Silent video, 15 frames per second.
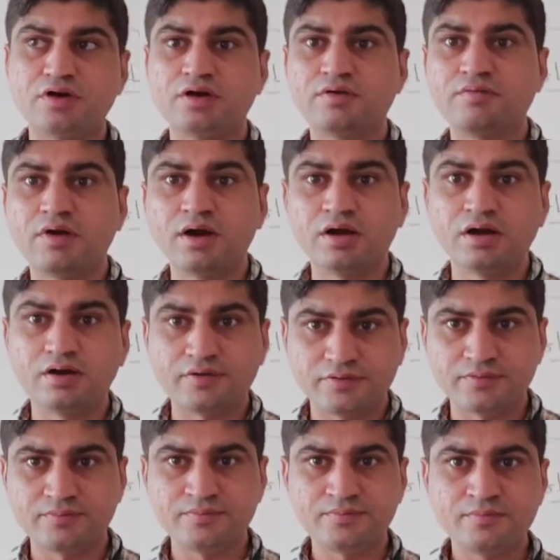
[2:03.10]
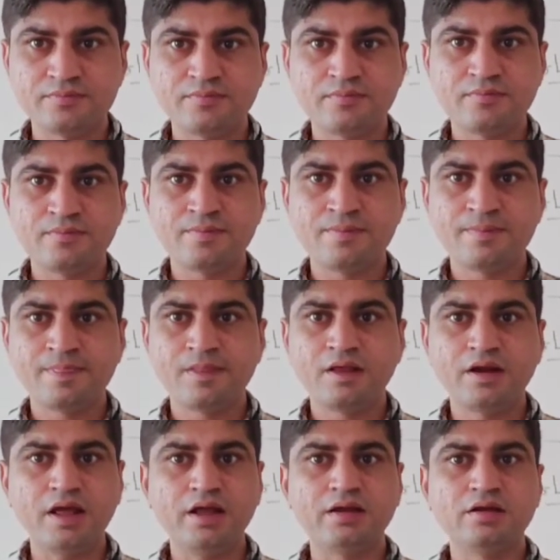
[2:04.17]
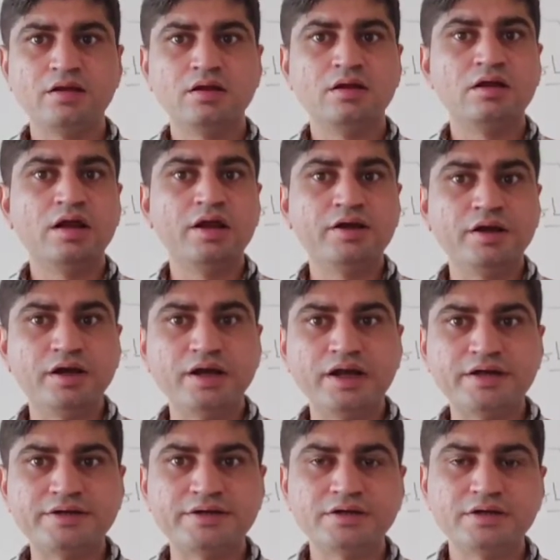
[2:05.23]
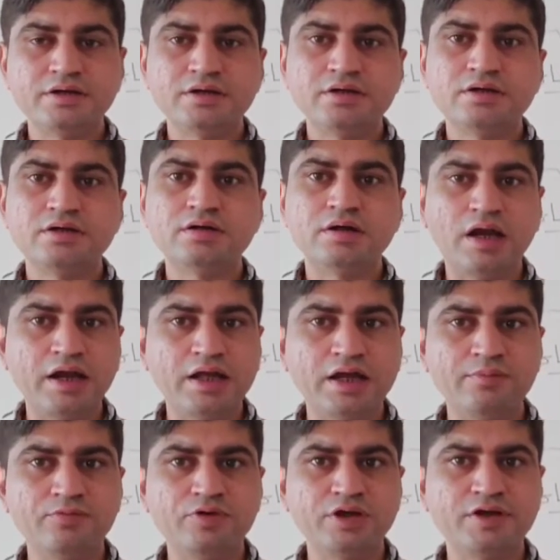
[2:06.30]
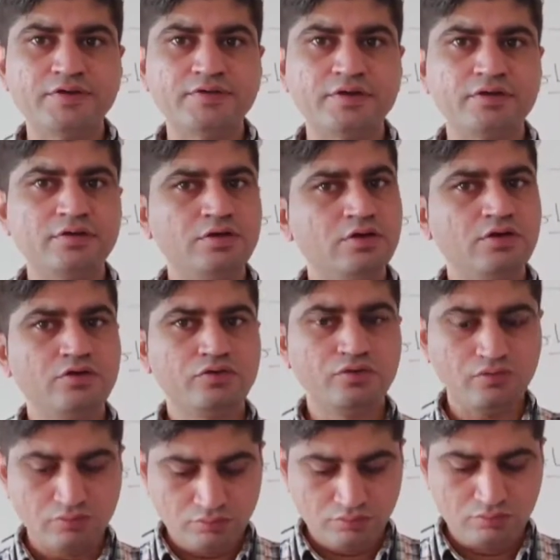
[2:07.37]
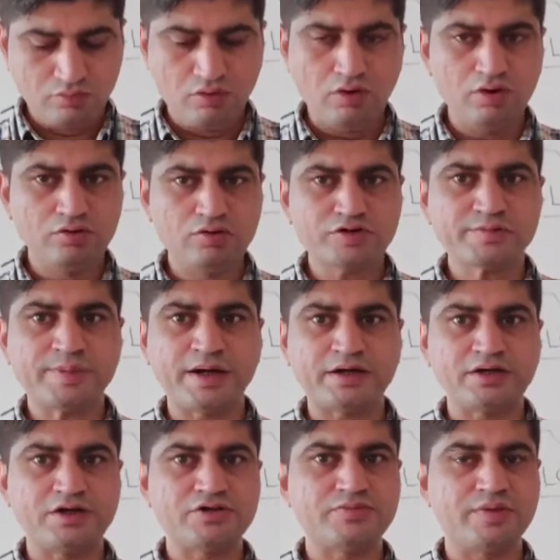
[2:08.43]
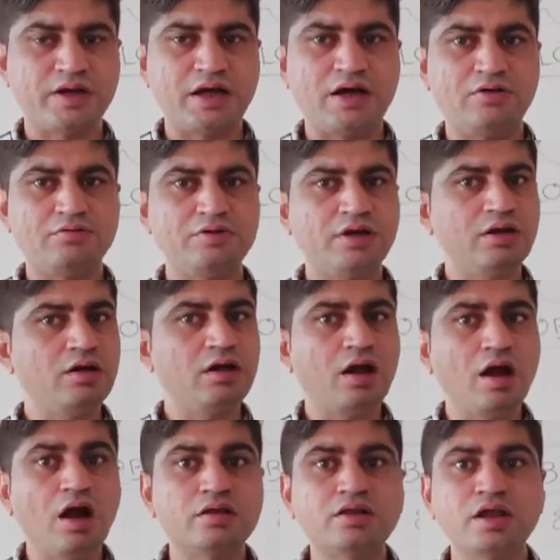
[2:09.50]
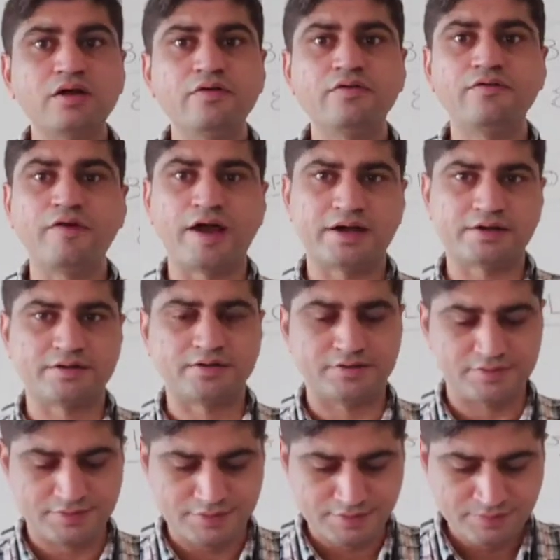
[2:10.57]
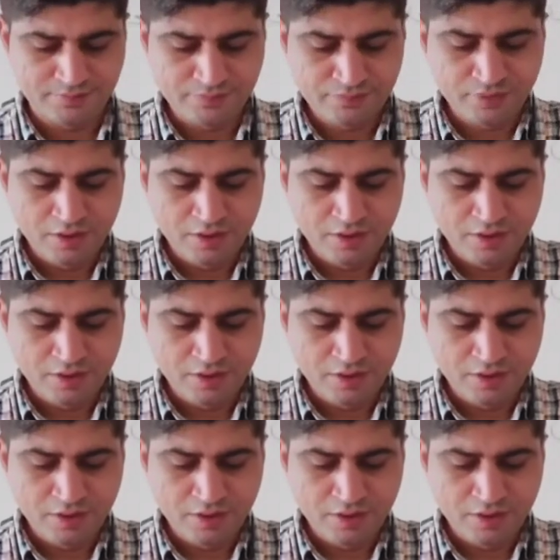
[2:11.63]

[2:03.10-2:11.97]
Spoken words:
for the workers, right? Internet, telecommunication. So all those factors we count in other factors.